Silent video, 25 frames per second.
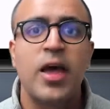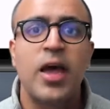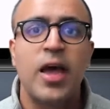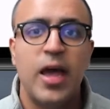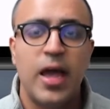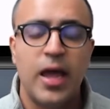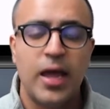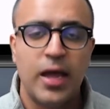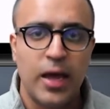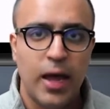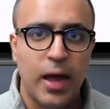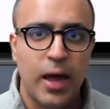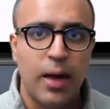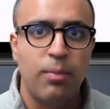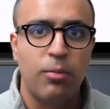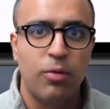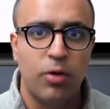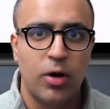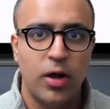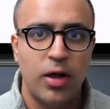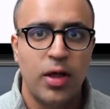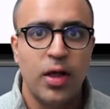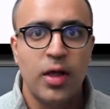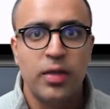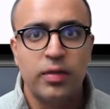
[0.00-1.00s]
a
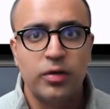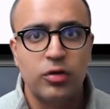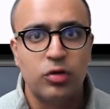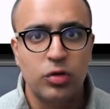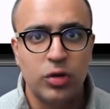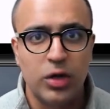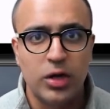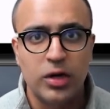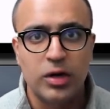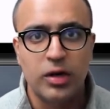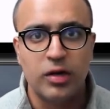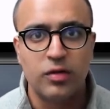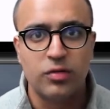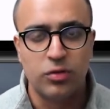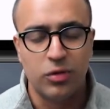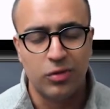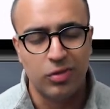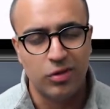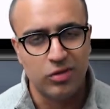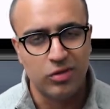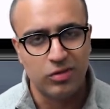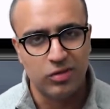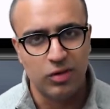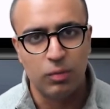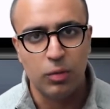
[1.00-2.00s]
camera that you can test on
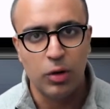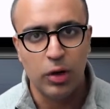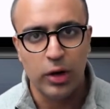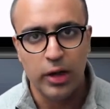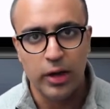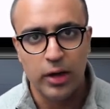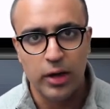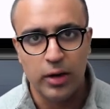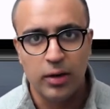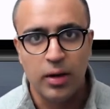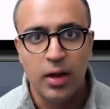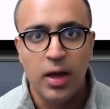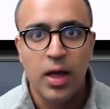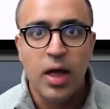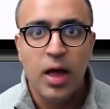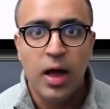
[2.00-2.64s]
the simulator.